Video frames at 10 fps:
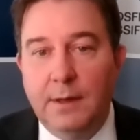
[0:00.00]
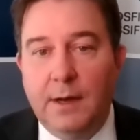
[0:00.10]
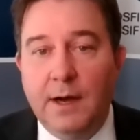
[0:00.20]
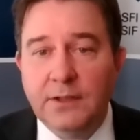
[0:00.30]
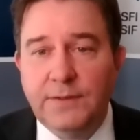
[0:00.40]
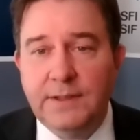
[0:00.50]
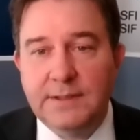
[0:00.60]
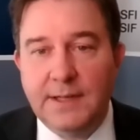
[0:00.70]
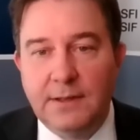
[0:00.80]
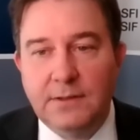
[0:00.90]
OSFI
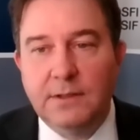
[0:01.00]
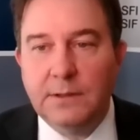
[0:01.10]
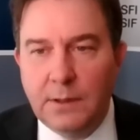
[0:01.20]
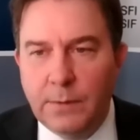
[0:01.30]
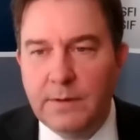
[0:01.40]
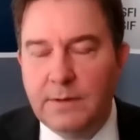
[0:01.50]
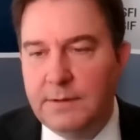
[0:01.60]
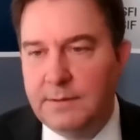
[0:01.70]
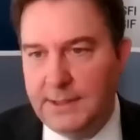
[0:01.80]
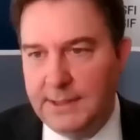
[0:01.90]
decided to lower the
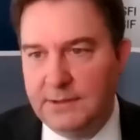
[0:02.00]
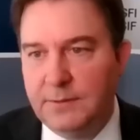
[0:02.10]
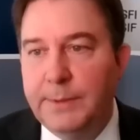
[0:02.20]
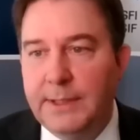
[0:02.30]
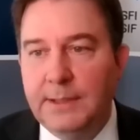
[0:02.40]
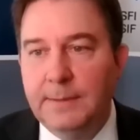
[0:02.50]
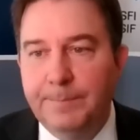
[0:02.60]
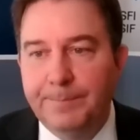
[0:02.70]
DSB